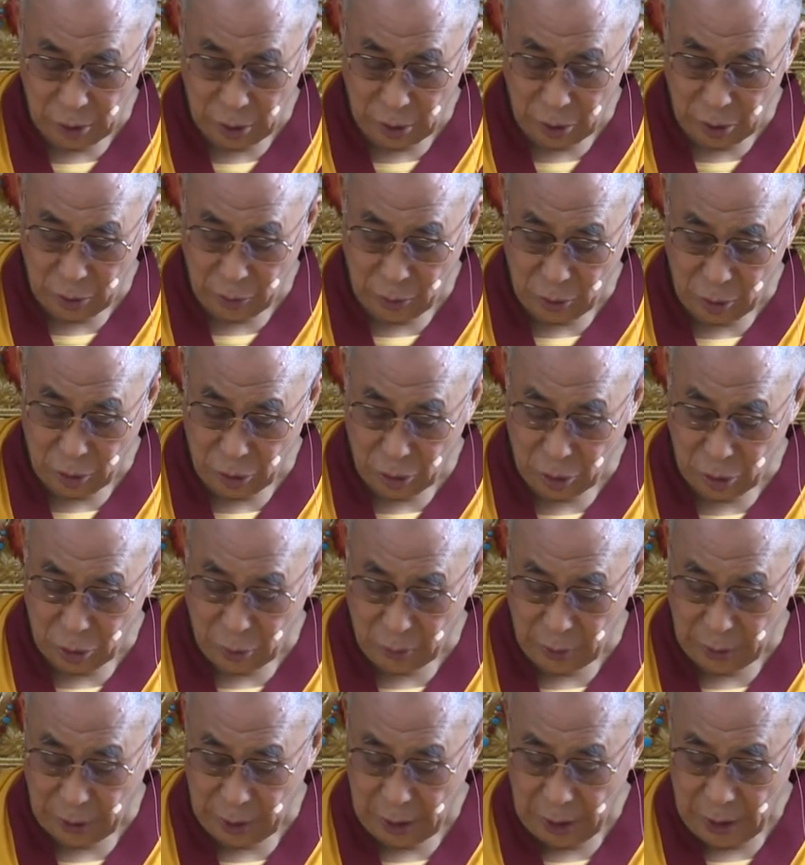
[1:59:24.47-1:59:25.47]
That is
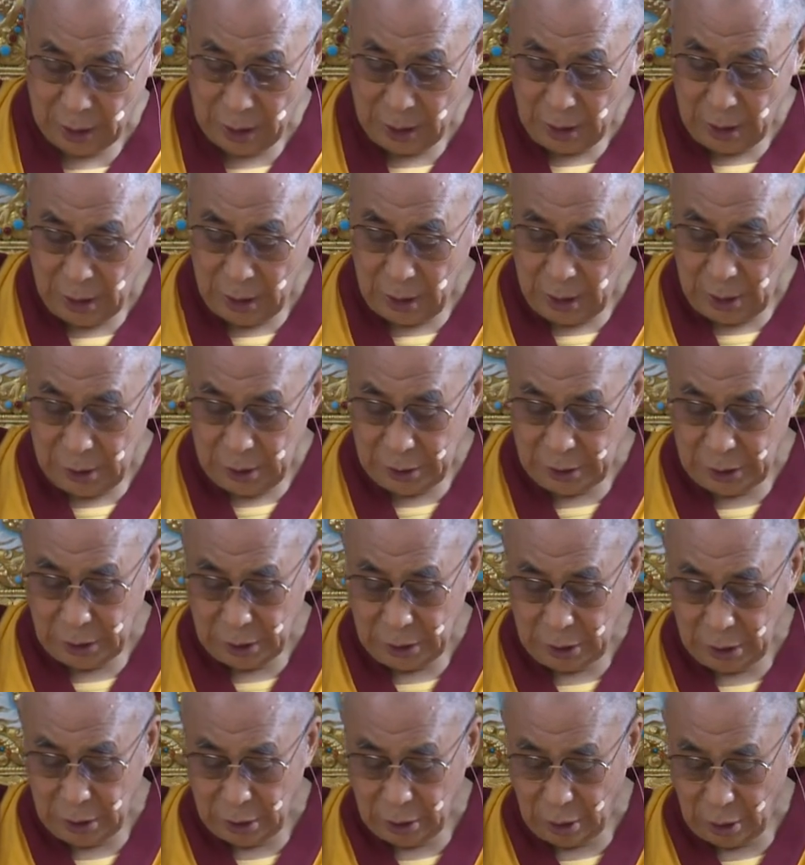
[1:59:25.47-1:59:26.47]
because if you are not
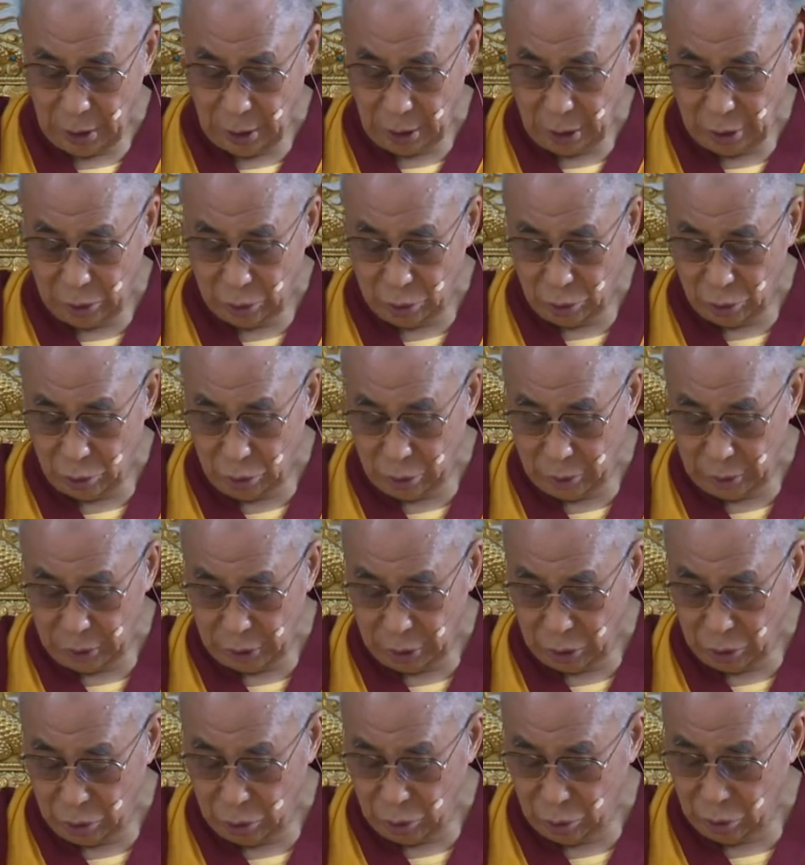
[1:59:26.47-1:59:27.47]
satisfied with that
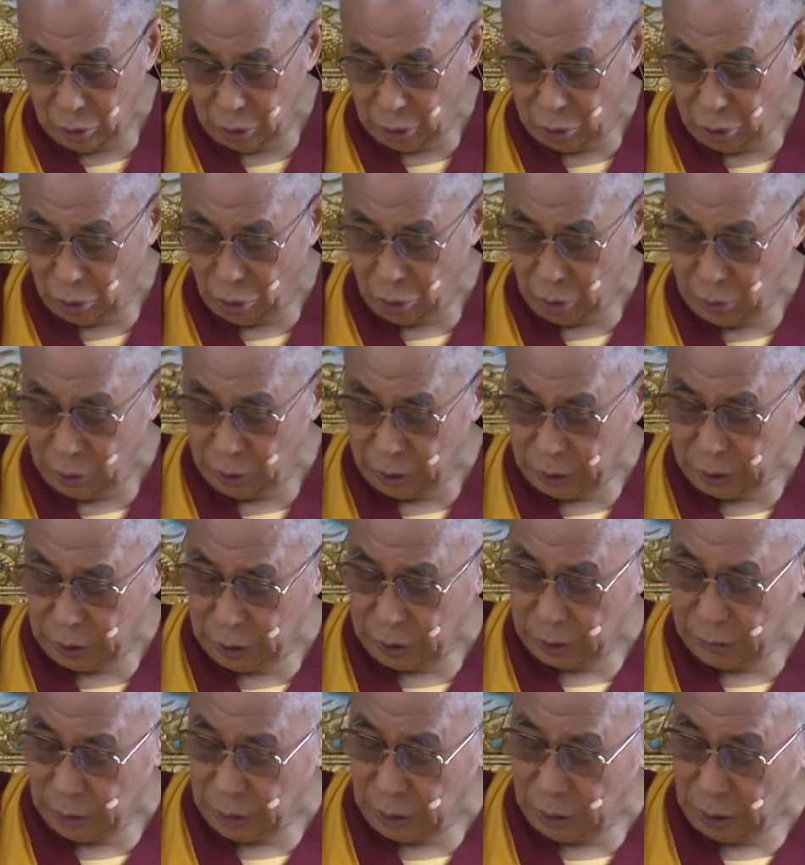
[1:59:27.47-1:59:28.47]
alone and do not focus
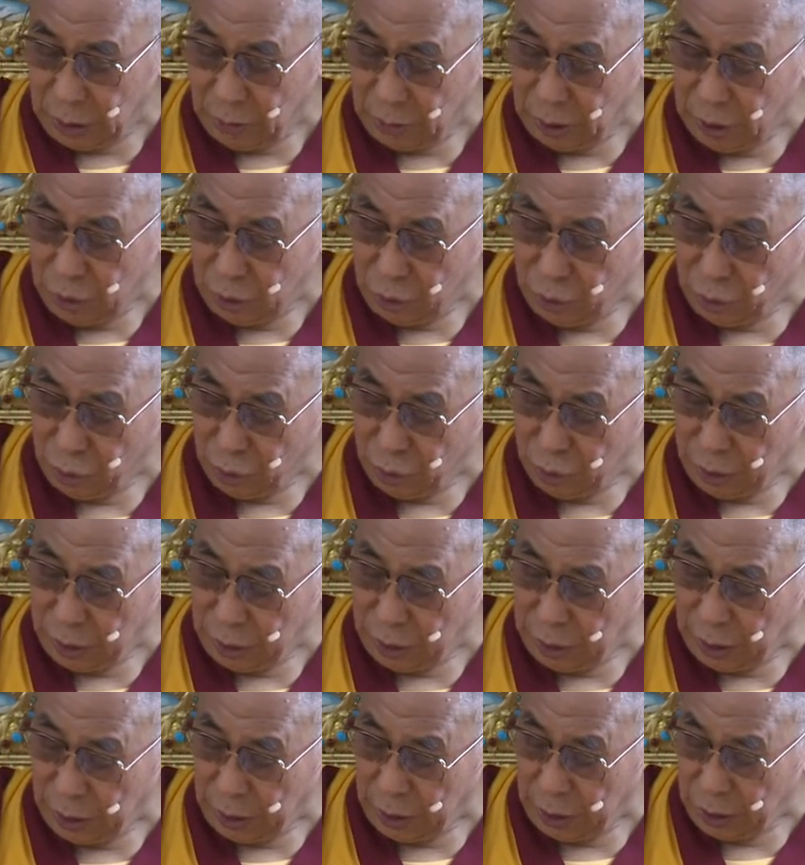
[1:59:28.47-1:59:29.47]
on it, but rather
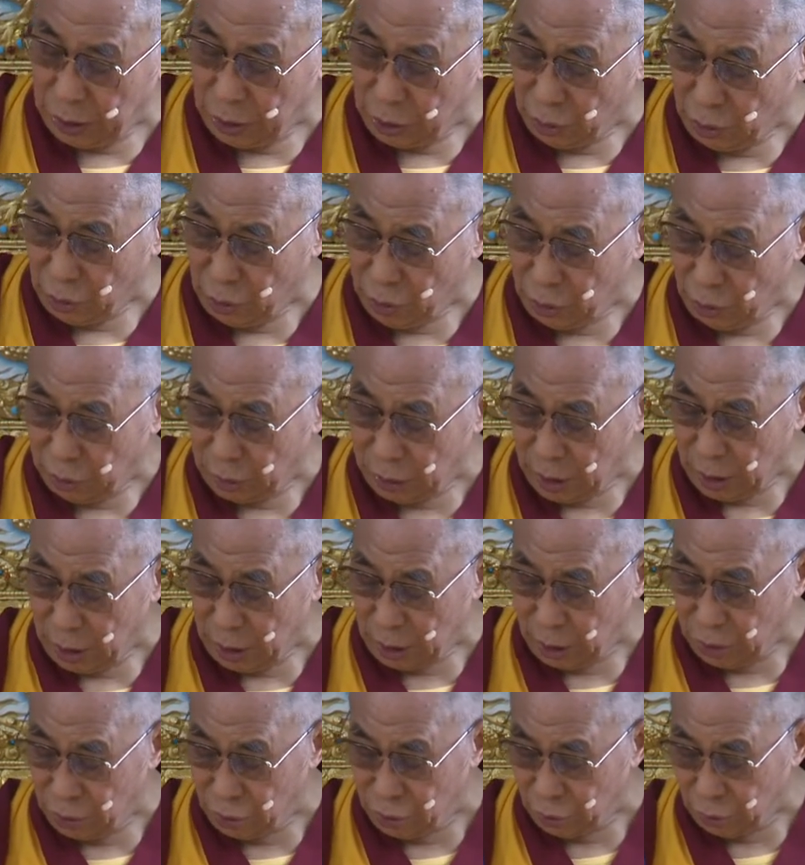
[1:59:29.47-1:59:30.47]
want more clarity
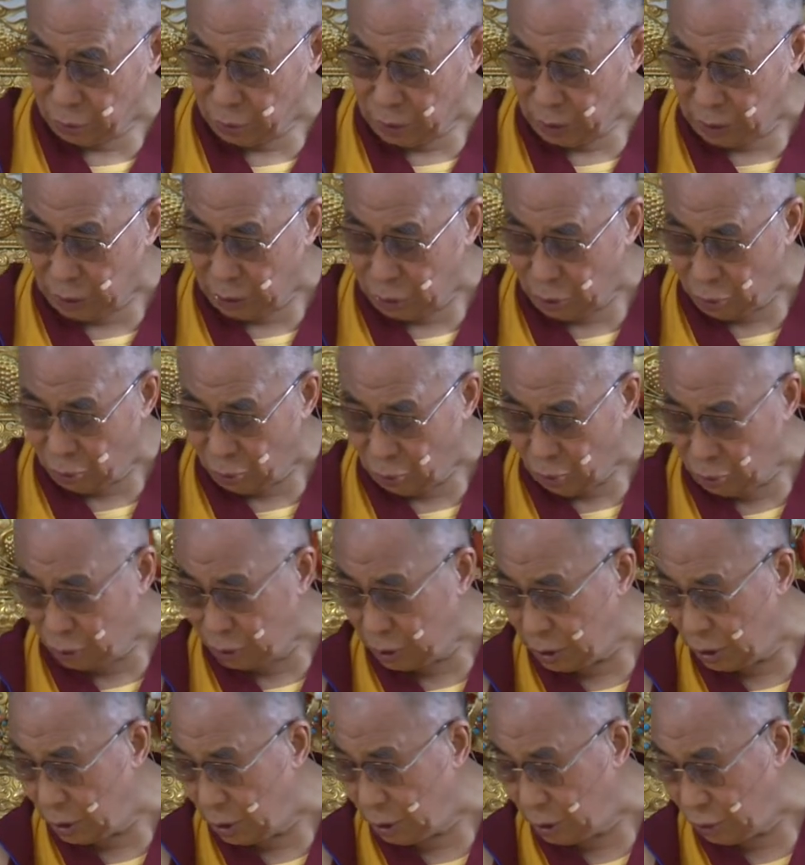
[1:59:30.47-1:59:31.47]
and repeatedly
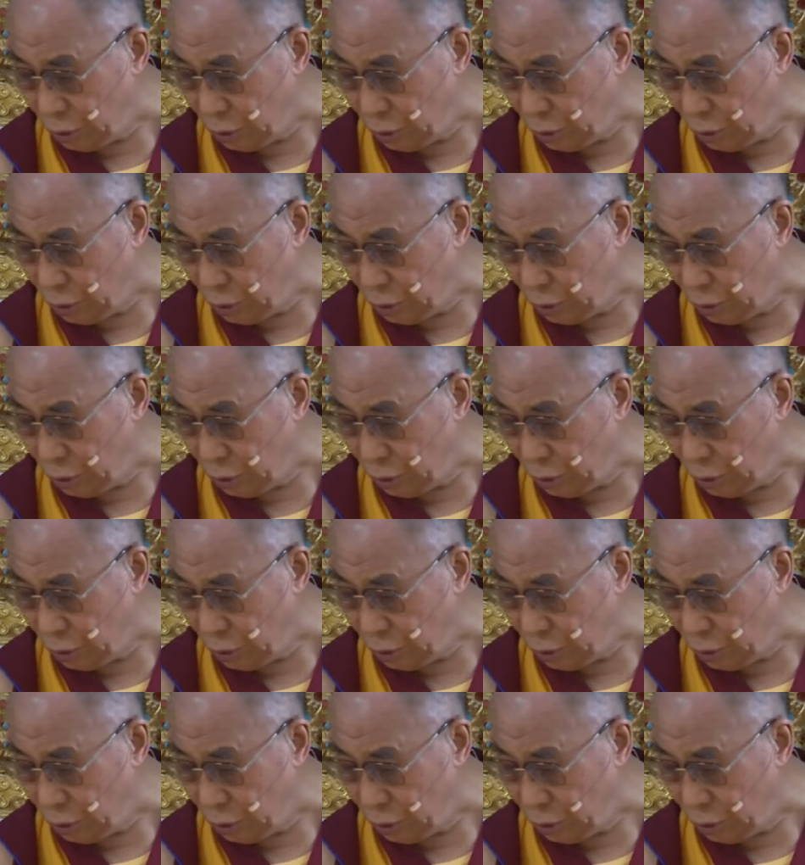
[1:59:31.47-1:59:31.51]
visualize,